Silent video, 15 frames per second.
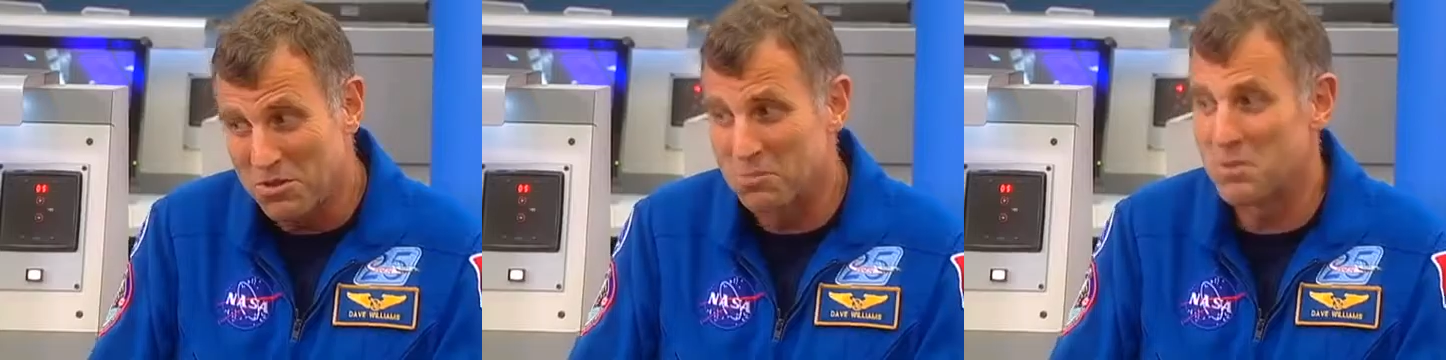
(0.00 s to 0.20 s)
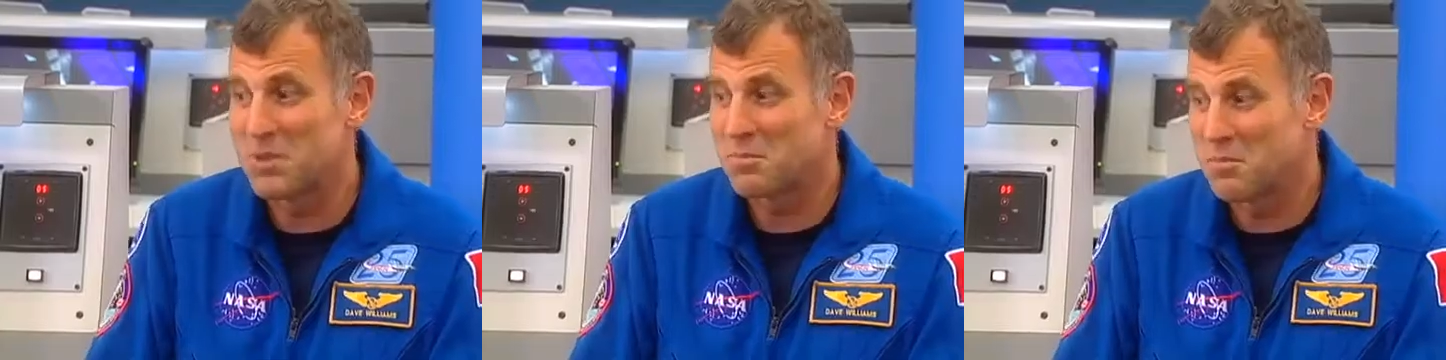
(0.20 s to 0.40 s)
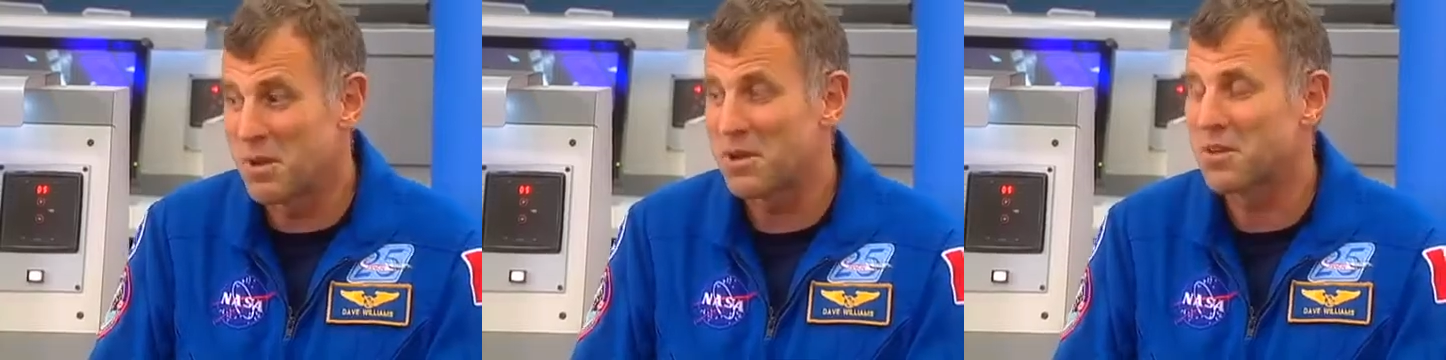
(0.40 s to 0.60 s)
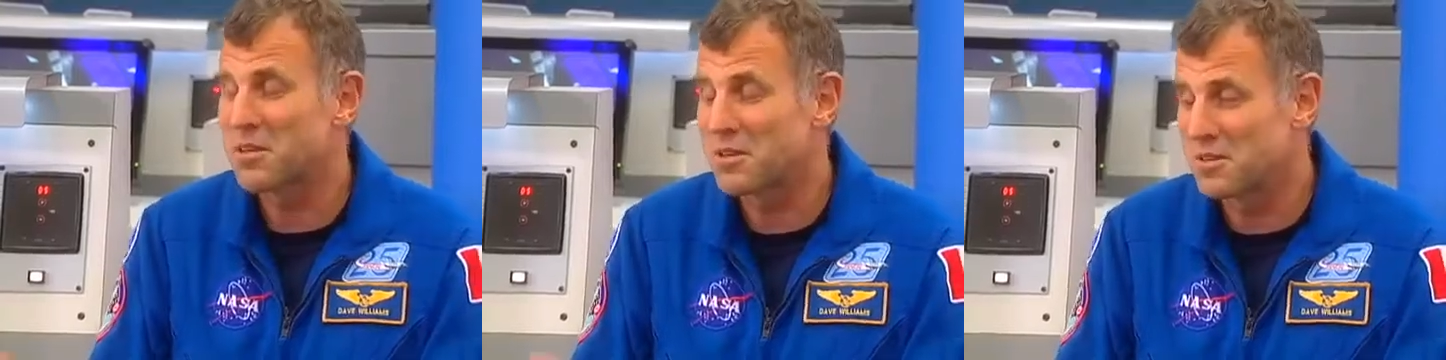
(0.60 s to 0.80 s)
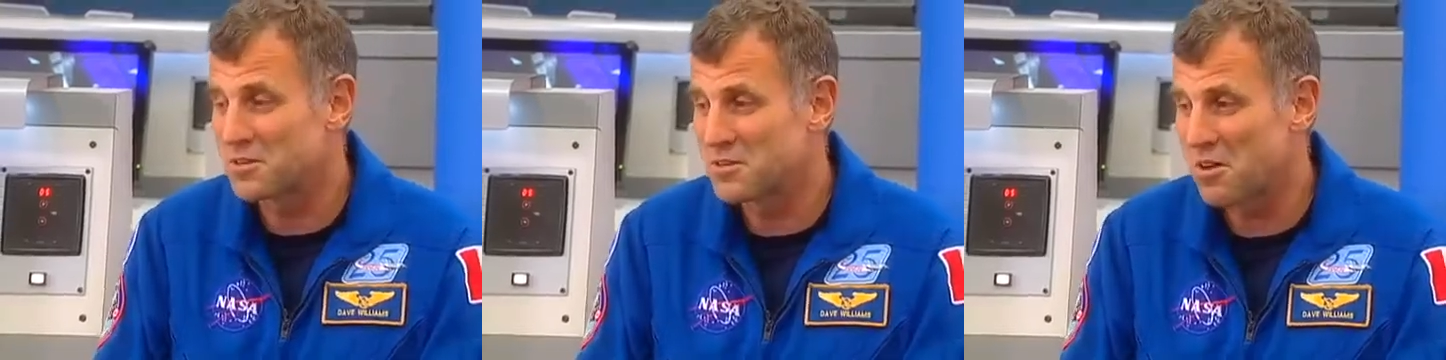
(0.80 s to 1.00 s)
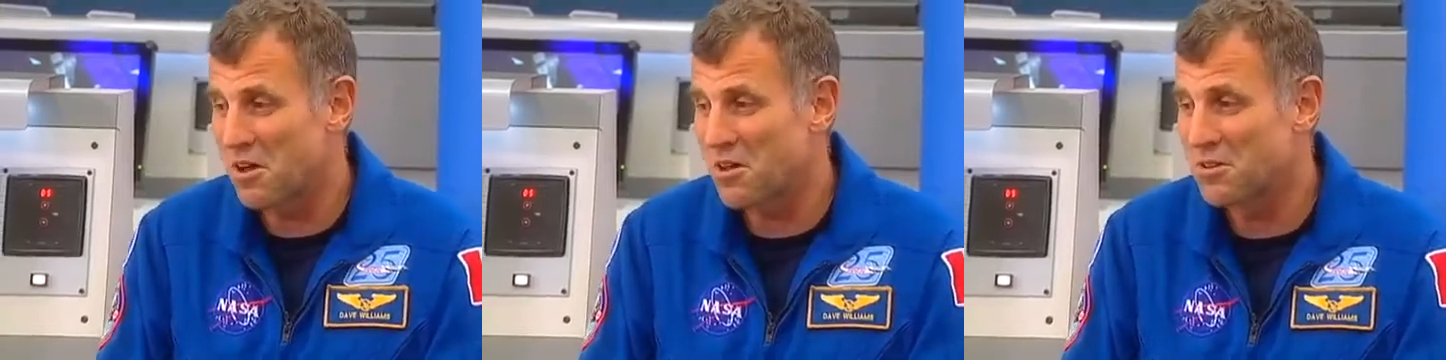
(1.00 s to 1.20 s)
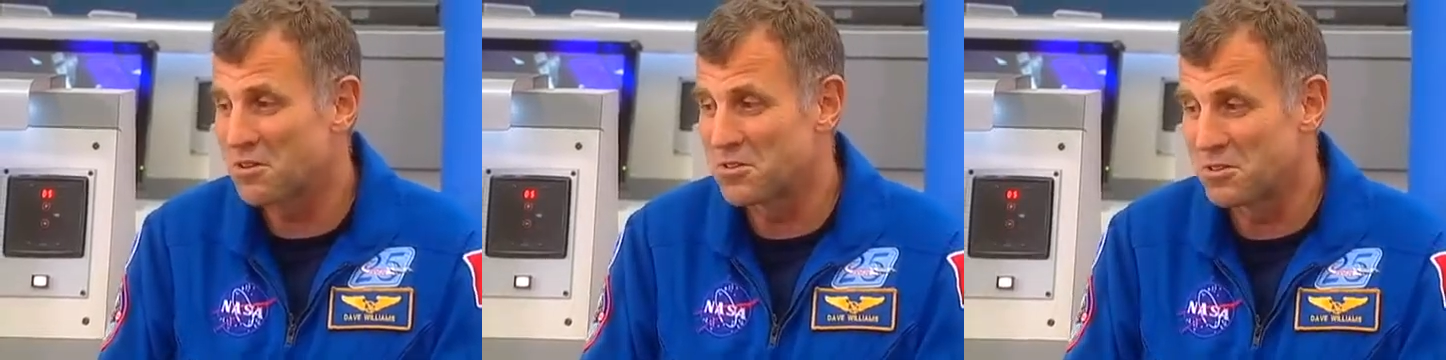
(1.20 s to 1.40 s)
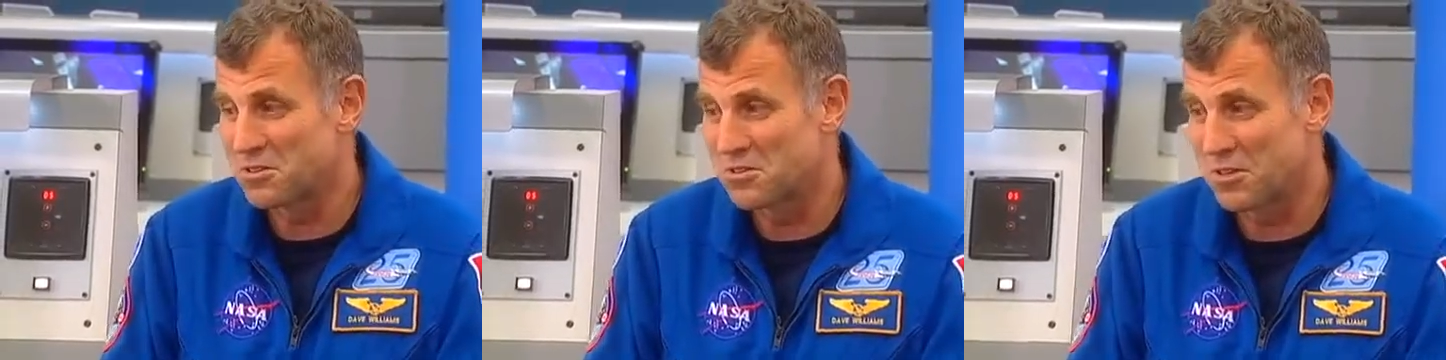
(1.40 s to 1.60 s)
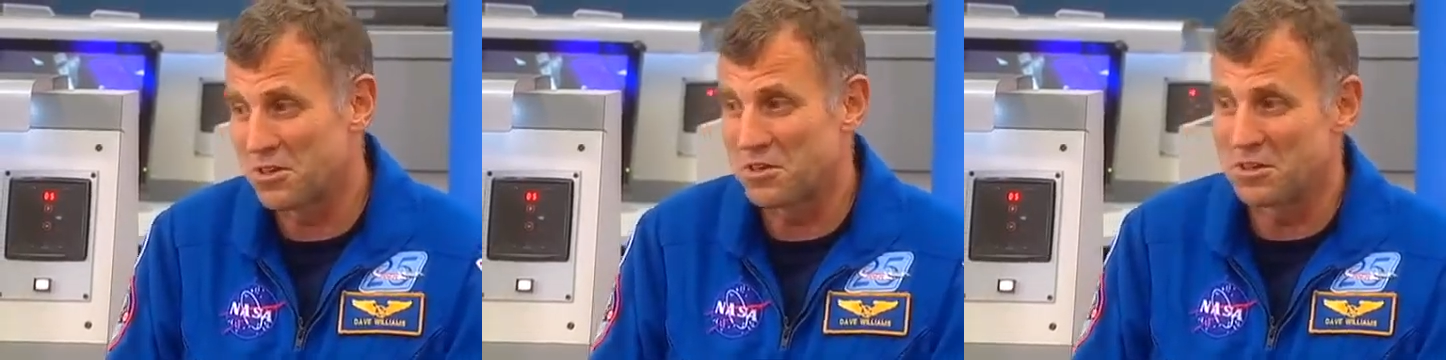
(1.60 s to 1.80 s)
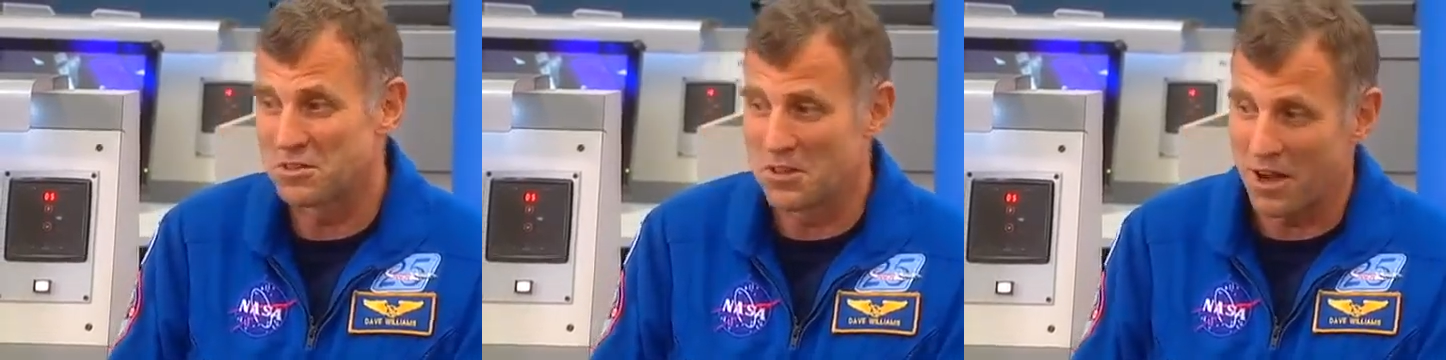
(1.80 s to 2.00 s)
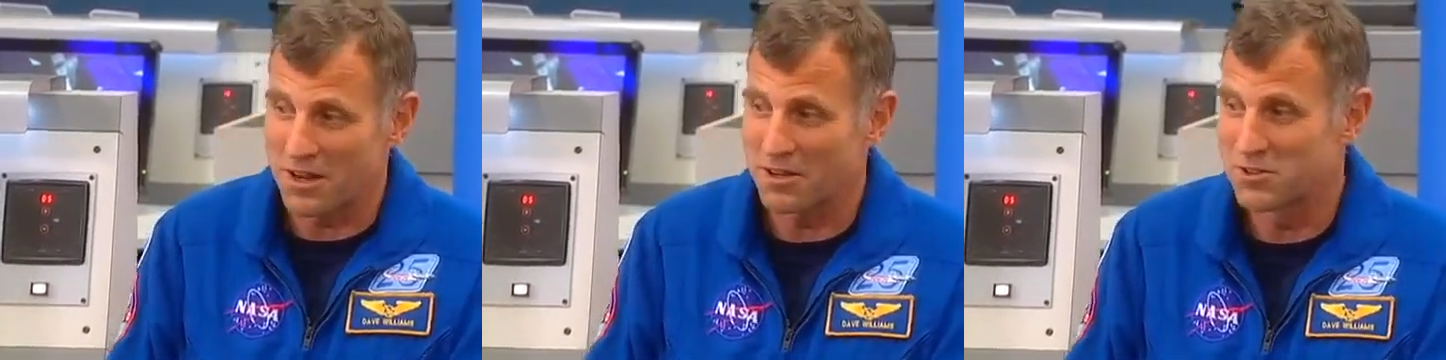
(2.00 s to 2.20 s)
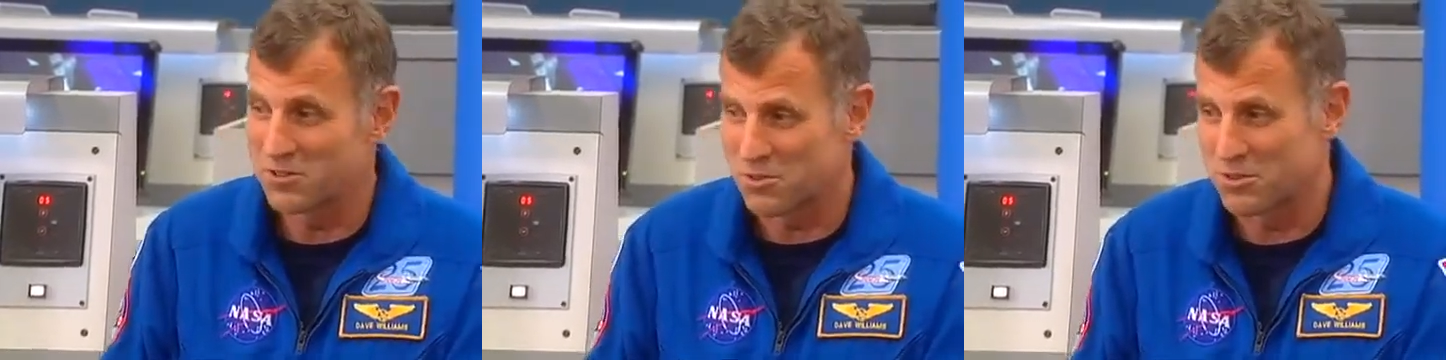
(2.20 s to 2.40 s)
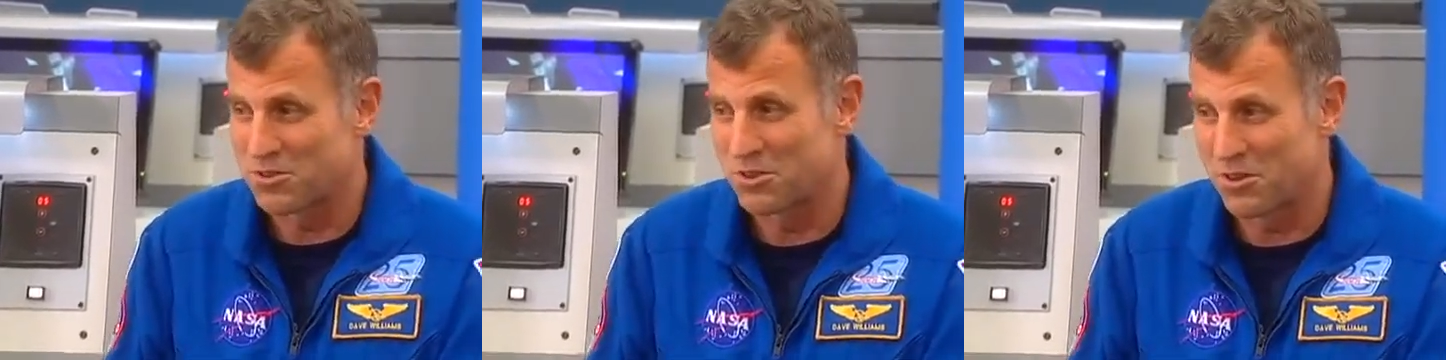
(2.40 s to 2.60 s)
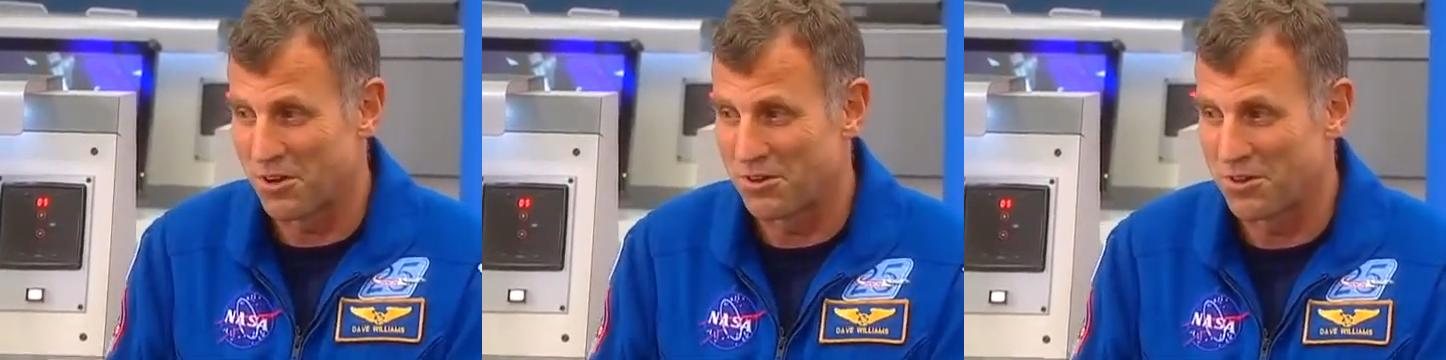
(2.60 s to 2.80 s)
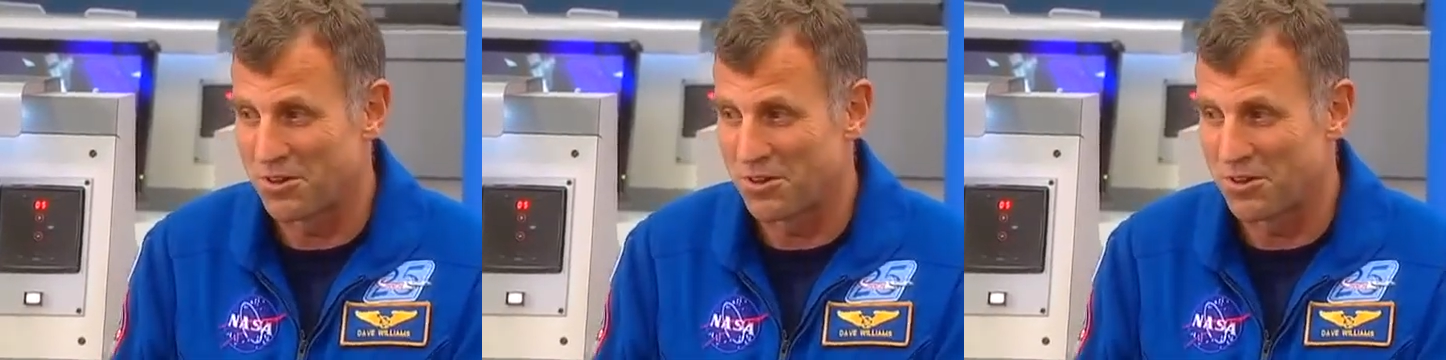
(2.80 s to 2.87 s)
could be a paleontologist studying dinosaurs here on